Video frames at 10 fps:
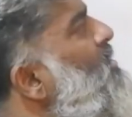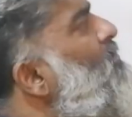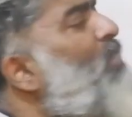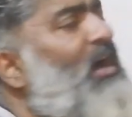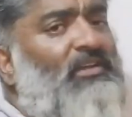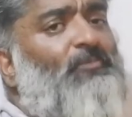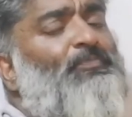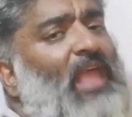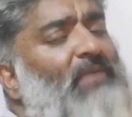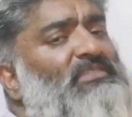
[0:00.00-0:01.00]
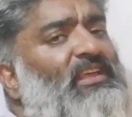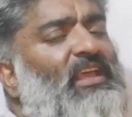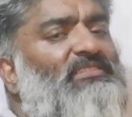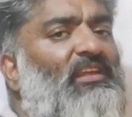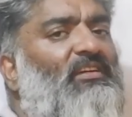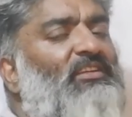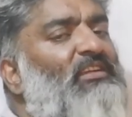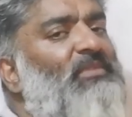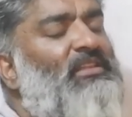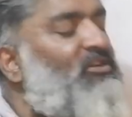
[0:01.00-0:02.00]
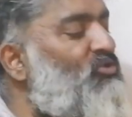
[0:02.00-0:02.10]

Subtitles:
But I'm saying as a learning method,